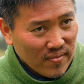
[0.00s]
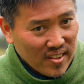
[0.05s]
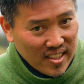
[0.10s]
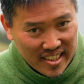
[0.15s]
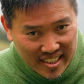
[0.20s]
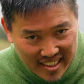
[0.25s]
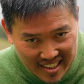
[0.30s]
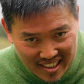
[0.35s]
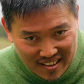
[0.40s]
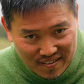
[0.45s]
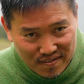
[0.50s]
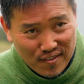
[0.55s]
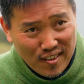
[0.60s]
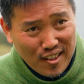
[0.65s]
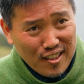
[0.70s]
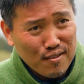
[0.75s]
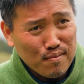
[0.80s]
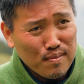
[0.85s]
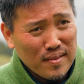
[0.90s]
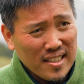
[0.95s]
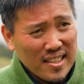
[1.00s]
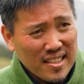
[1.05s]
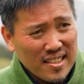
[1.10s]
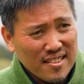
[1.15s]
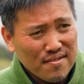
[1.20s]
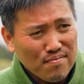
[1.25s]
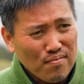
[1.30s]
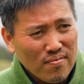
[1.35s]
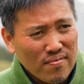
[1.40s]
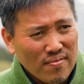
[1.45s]
sitting in front of me,
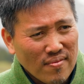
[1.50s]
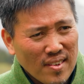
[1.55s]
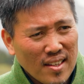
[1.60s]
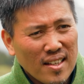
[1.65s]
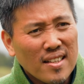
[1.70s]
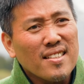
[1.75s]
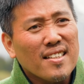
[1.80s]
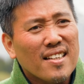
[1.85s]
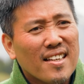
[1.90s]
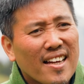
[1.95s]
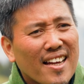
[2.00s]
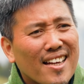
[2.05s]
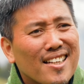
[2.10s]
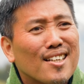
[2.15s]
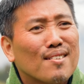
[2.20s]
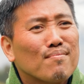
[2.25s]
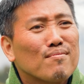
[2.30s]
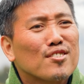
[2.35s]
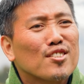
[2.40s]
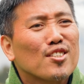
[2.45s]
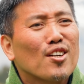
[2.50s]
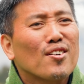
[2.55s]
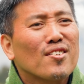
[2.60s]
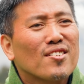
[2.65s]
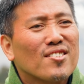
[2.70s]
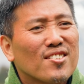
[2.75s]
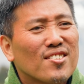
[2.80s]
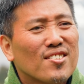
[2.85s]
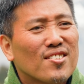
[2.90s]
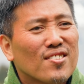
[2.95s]
and I'm
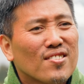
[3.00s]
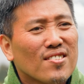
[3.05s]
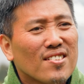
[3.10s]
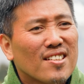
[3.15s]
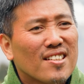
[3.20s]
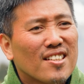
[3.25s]
showing you,